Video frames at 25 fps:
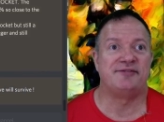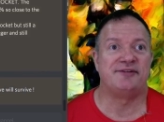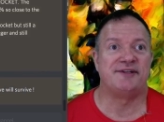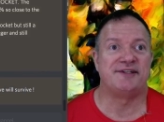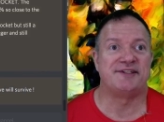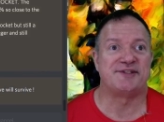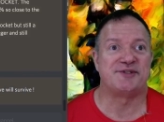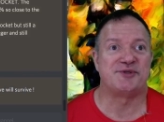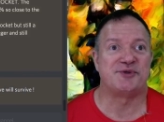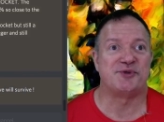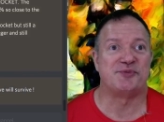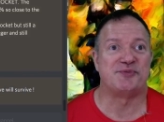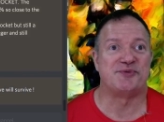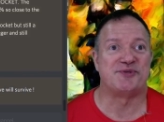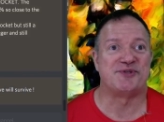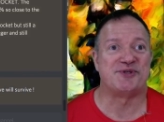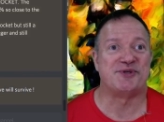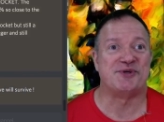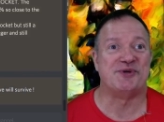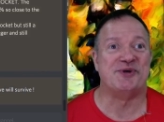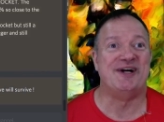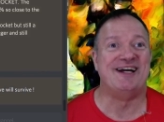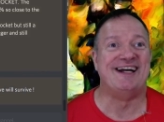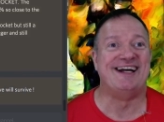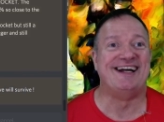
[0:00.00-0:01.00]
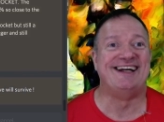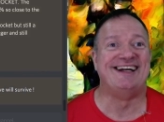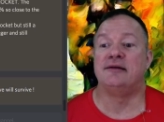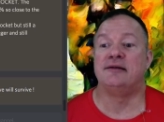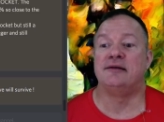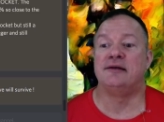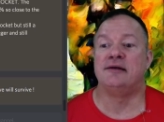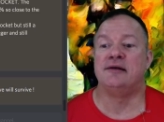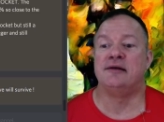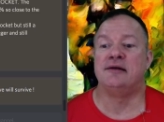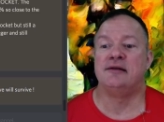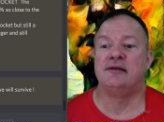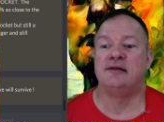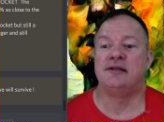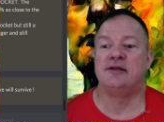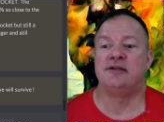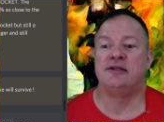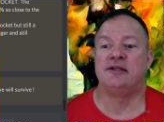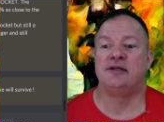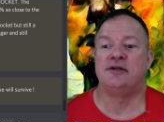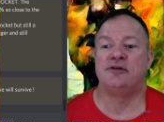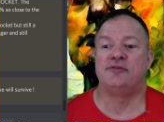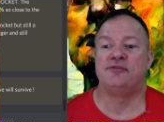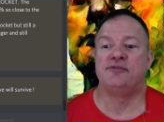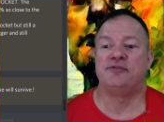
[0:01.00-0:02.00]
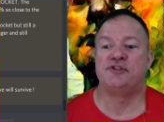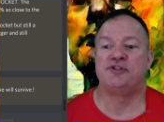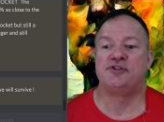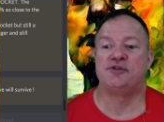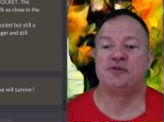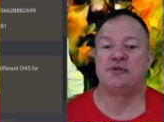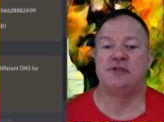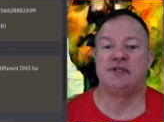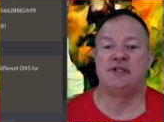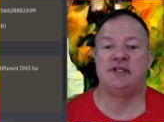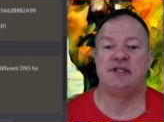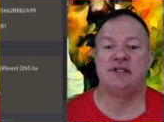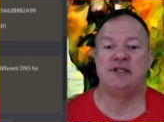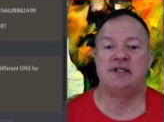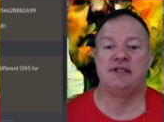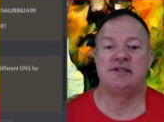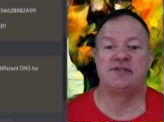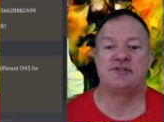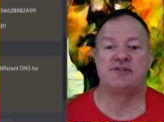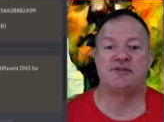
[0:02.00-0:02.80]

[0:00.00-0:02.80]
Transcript: Let's hope so. They got their official links,